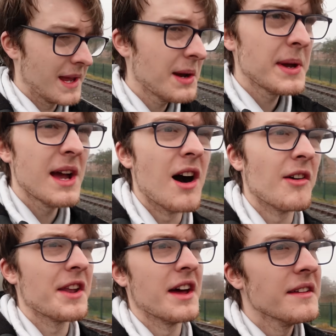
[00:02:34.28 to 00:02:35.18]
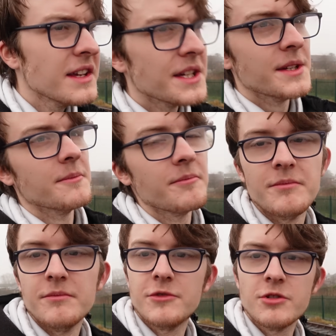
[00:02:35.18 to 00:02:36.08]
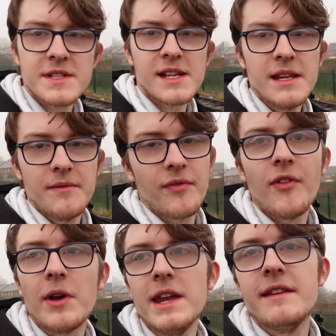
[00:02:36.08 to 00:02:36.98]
here we are on a drizzly, foggy